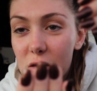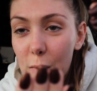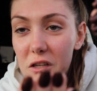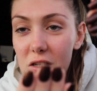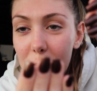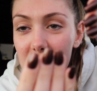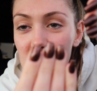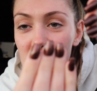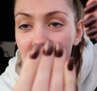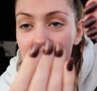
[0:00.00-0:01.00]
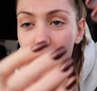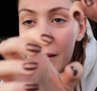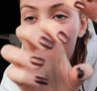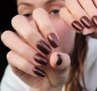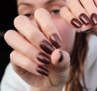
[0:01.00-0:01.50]
I switched up the shape.
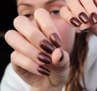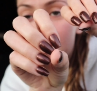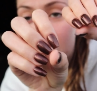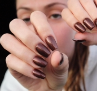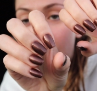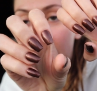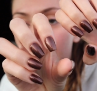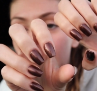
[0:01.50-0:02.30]
I wanted to do square,